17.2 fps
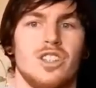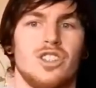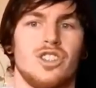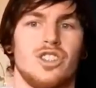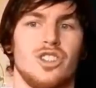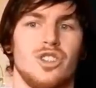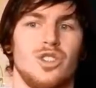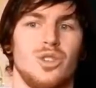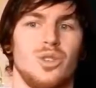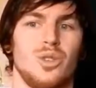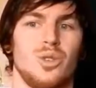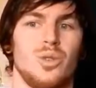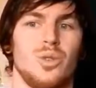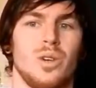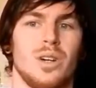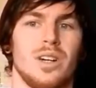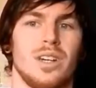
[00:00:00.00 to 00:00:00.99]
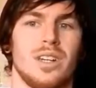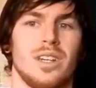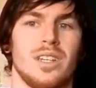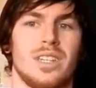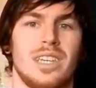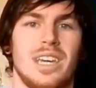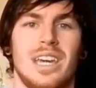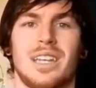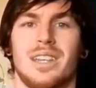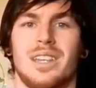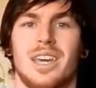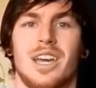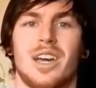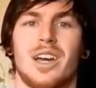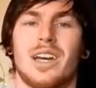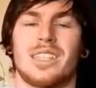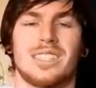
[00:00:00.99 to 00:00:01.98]
to get
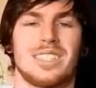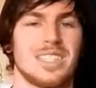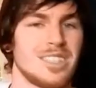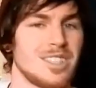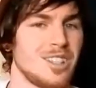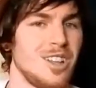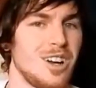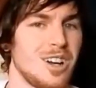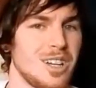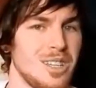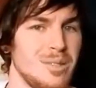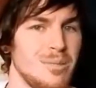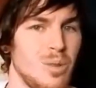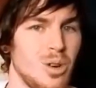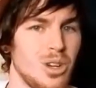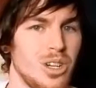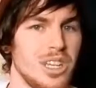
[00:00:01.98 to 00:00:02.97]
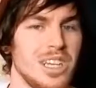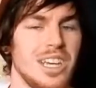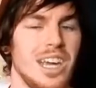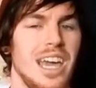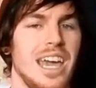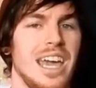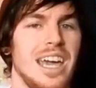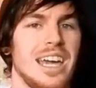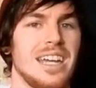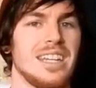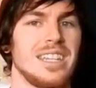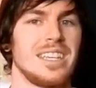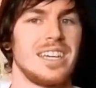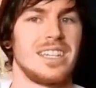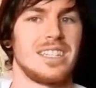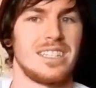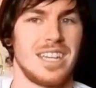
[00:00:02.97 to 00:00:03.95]
there at 6 o'clock in the morning and
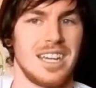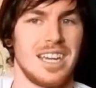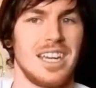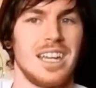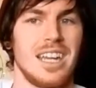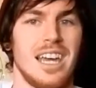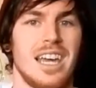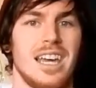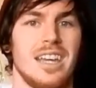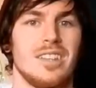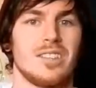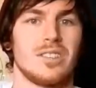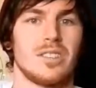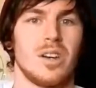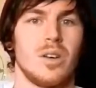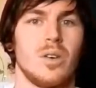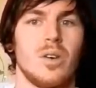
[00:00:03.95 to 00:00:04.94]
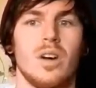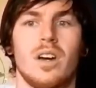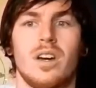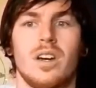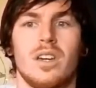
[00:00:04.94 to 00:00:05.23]
get a ticket, and so